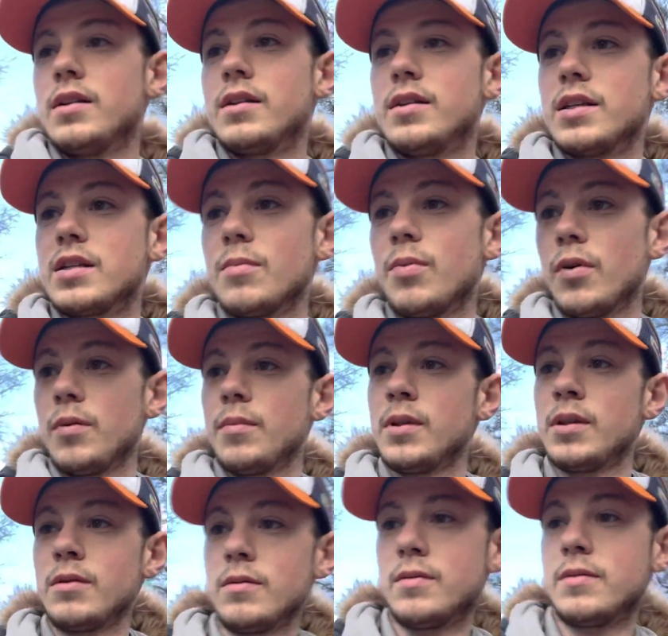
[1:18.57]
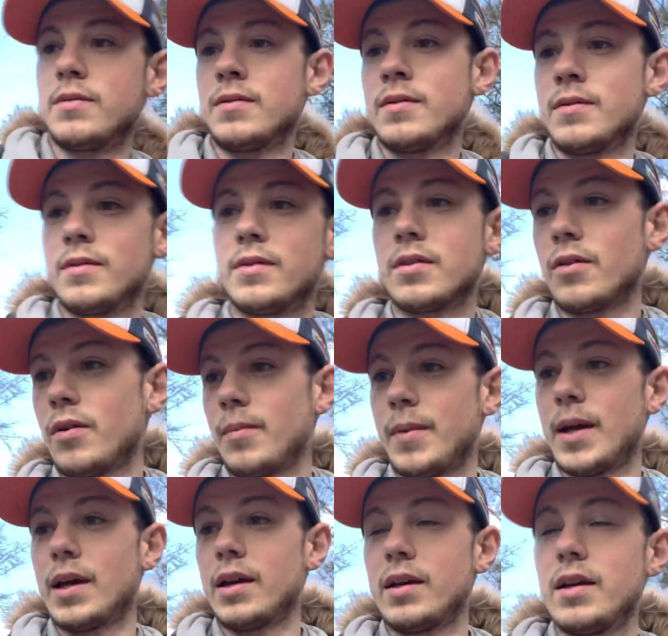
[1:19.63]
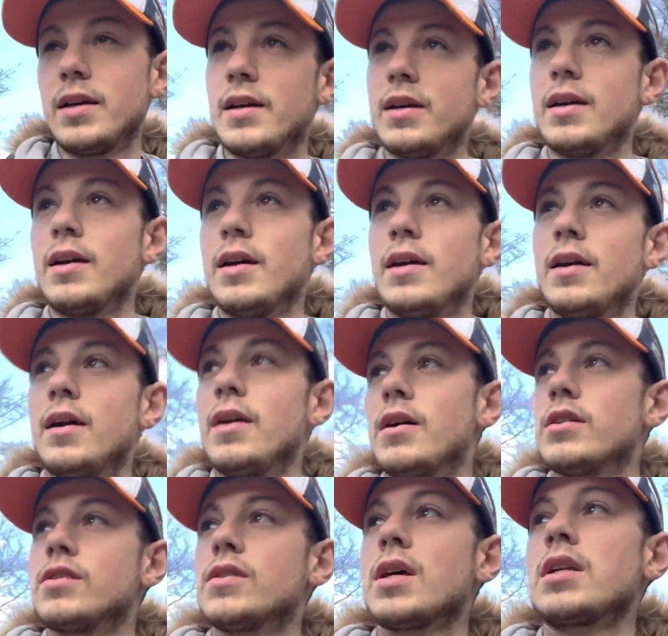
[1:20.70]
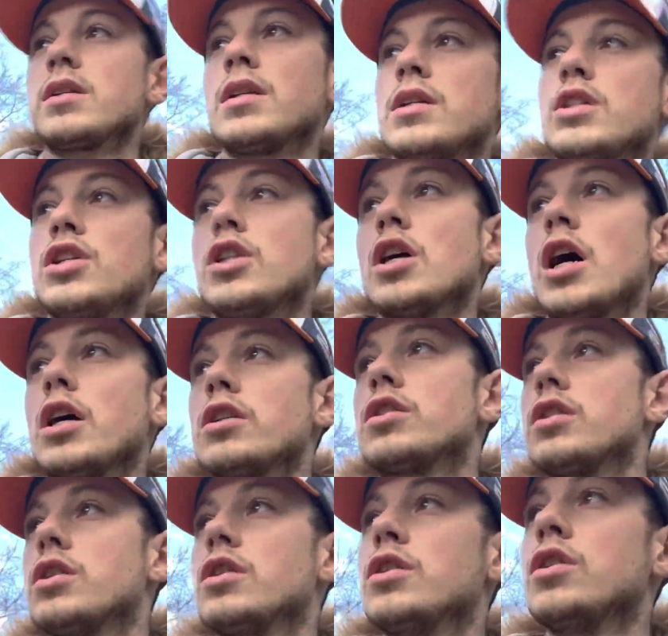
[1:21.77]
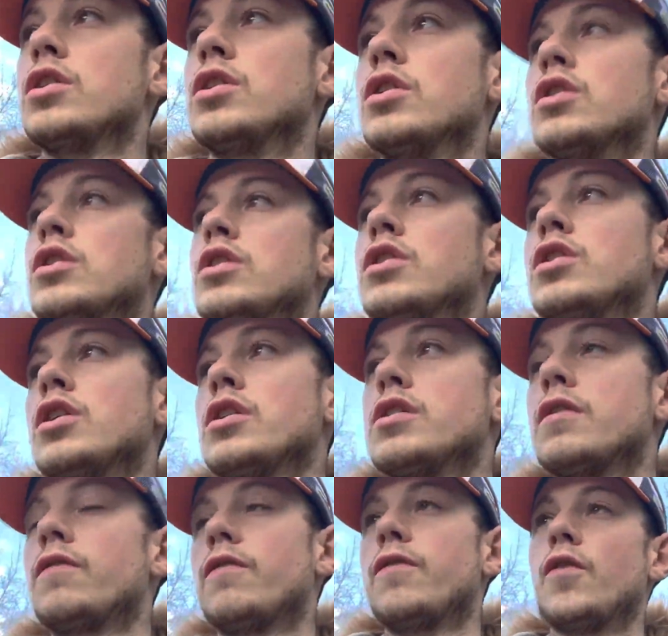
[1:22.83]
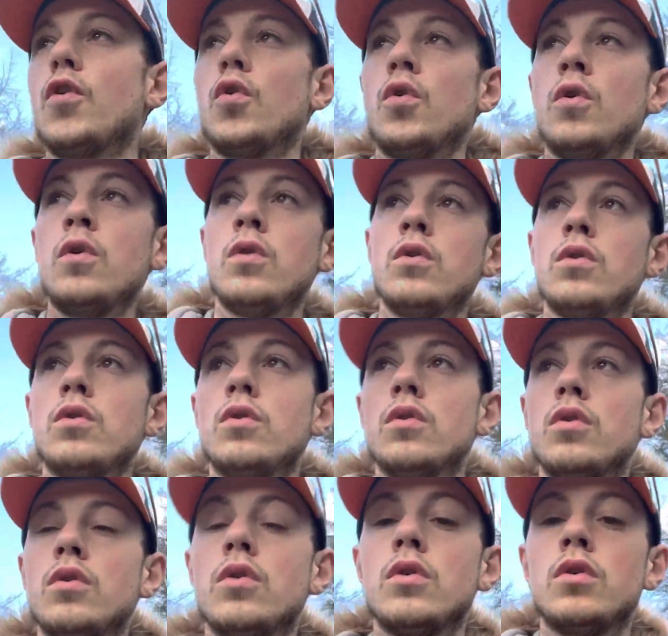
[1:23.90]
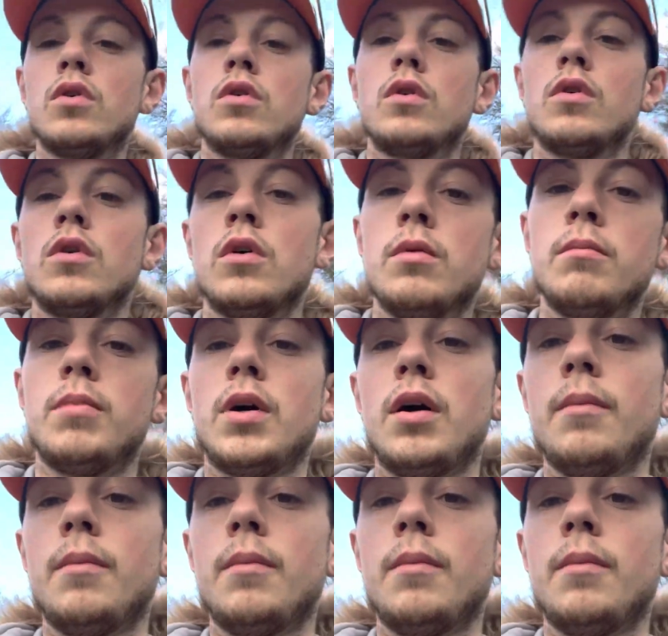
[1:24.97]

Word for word: disappointment. Sorry, mate. So it's actually shut. Shuts at four. But I